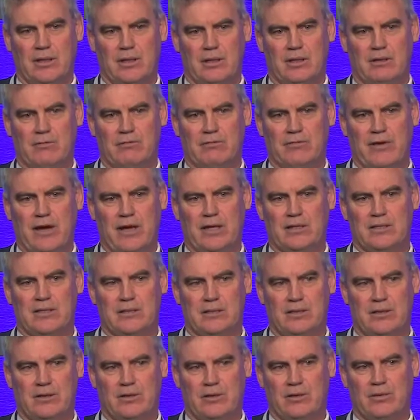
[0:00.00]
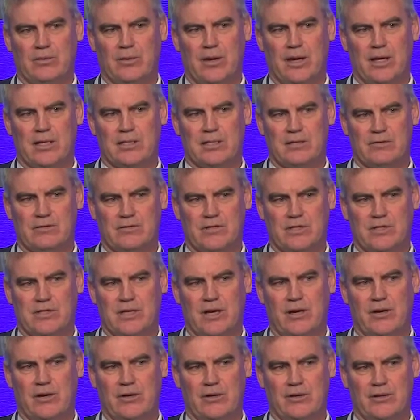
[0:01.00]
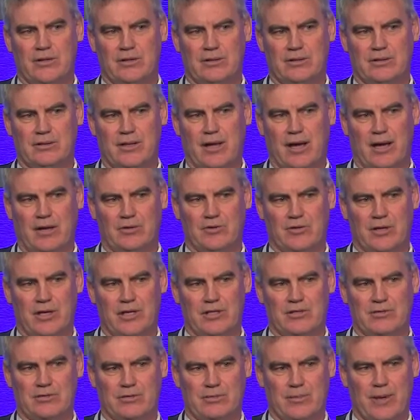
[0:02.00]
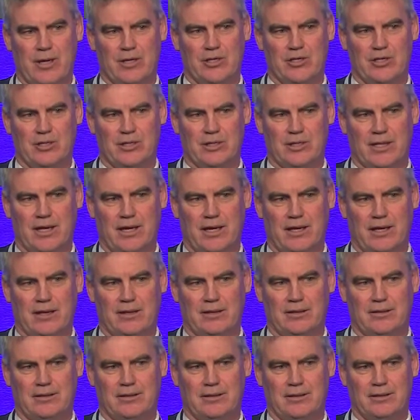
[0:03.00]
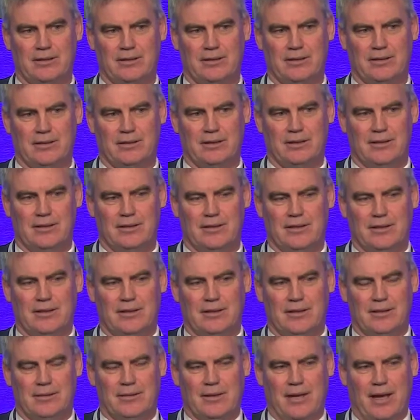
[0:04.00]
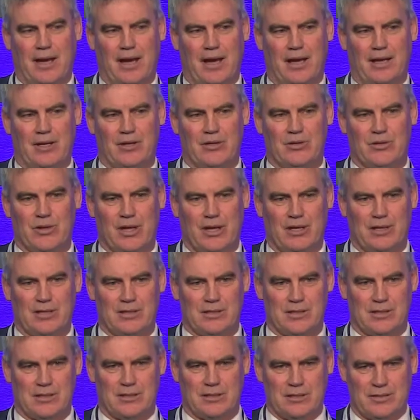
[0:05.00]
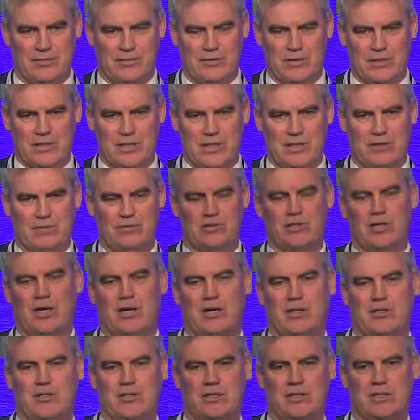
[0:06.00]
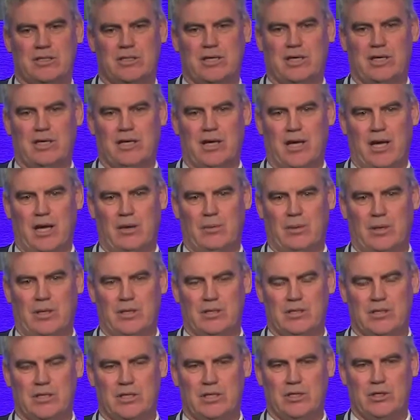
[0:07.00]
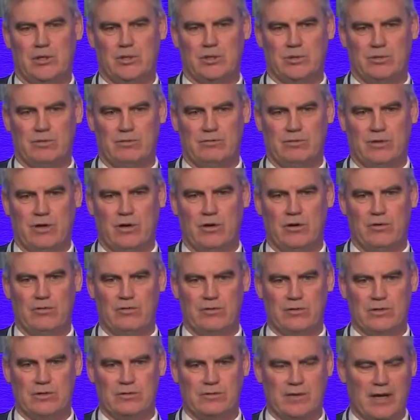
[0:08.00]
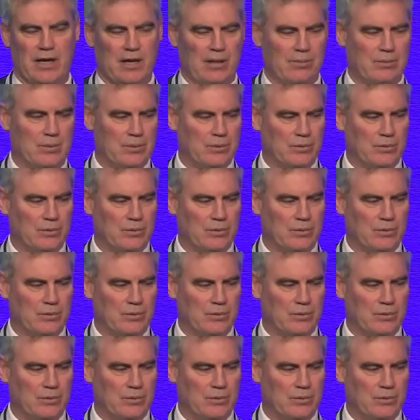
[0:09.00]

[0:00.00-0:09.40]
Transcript: And in fact, the earthquakes have slowed our transformation down. And that is a different set of challenges, again, how we continue to evolve and develop